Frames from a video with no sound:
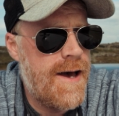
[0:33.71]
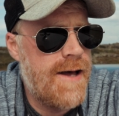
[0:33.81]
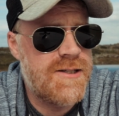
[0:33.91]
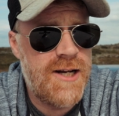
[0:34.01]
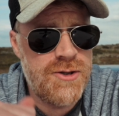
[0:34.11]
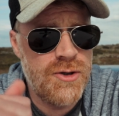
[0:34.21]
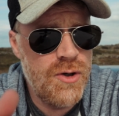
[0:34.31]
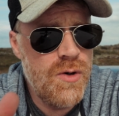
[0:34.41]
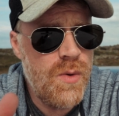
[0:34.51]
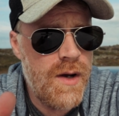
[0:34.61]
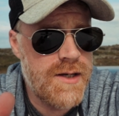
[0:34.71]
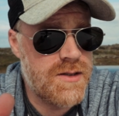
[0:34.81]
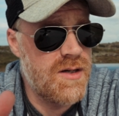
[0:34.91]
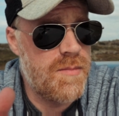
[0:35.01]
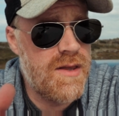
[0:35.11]
and section 2 is
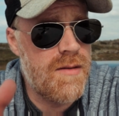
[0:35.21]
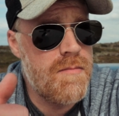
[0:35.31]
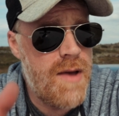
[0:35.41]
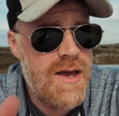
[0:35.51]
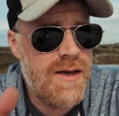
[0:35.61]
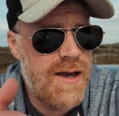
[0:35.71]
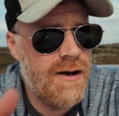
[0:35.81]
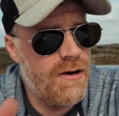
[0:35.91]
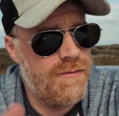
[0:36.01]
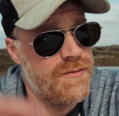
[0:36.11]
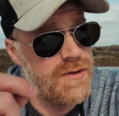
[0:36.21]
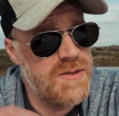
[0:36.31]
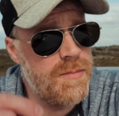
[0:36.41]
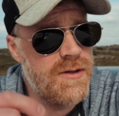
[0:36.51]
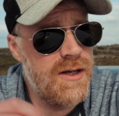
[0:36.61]
going to be the making of this
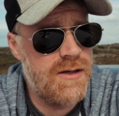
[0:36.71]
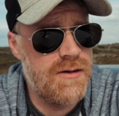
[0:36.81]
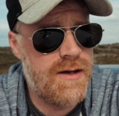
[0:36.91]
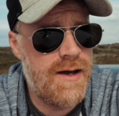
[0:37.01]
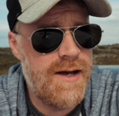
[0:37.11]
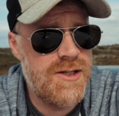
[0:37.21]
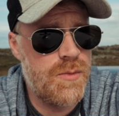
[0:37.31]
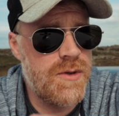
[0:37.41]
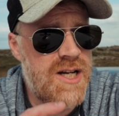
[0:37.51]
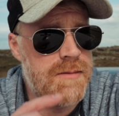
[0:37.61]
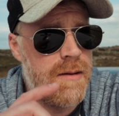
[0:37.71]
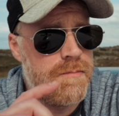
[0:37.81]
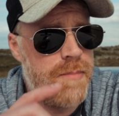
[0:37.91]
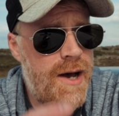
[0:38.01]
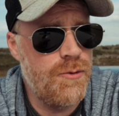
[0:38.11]
particular cache, which I'm
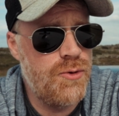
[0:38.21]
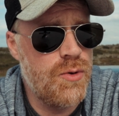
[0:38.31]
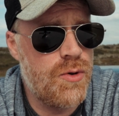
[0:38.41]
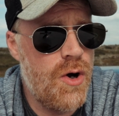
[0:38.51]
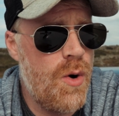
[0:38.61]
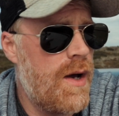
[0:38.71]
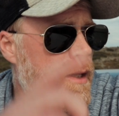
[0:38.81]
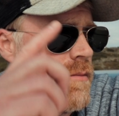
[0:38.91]
about to go and